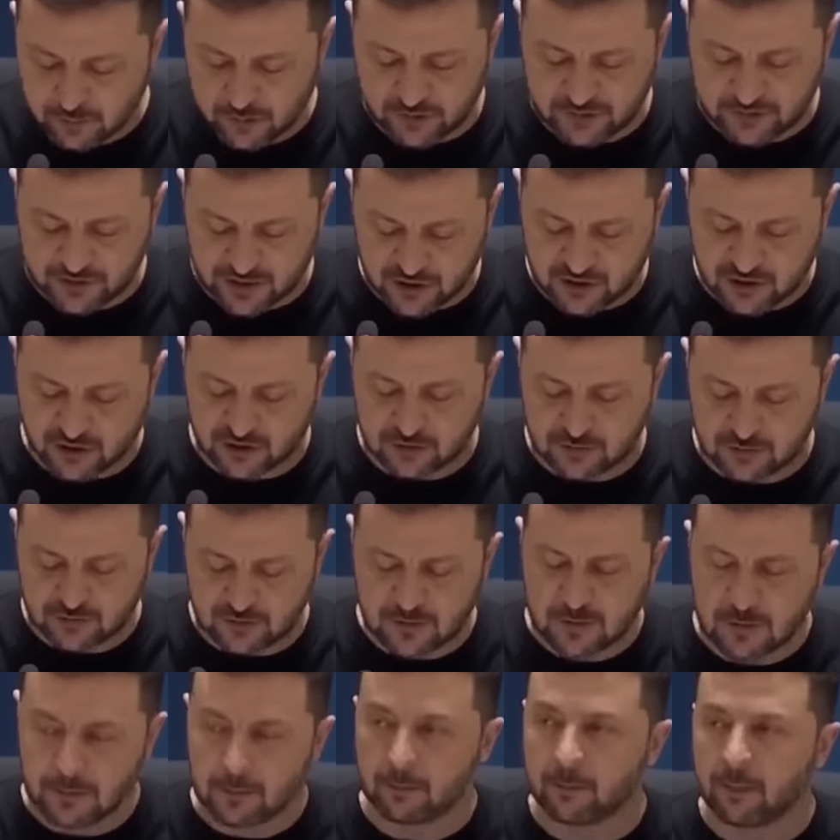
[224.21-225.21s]

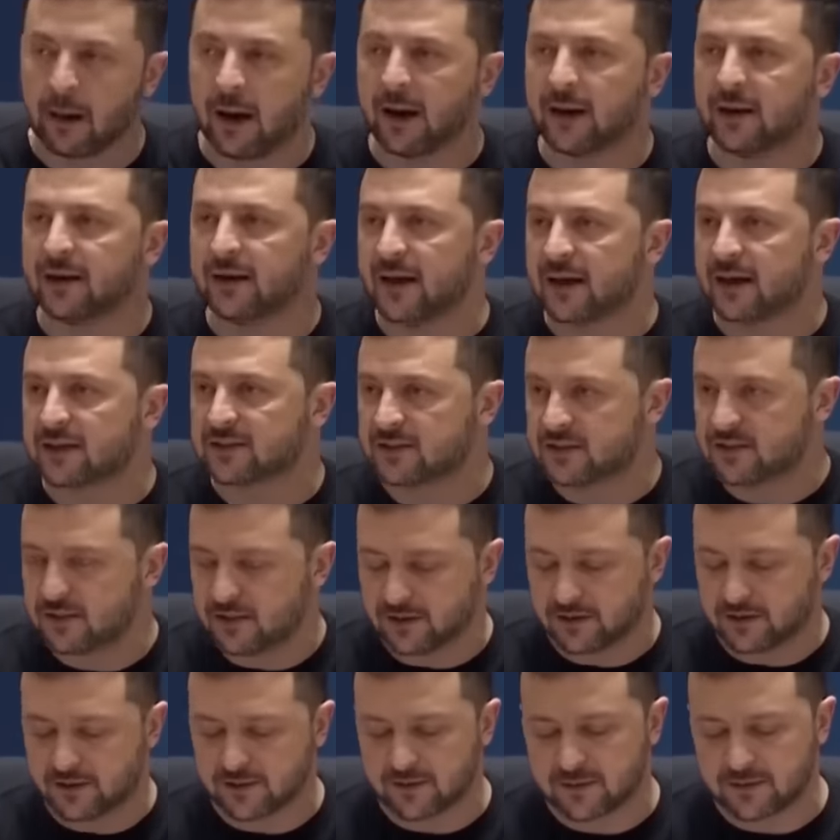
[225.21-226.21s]
production by
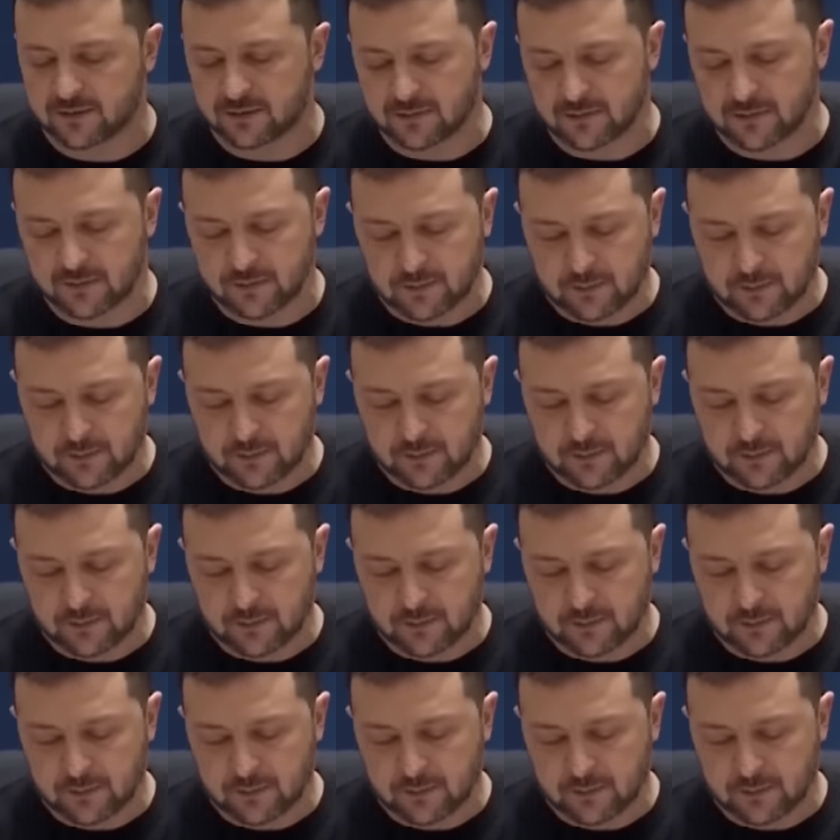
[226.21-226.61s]
next year.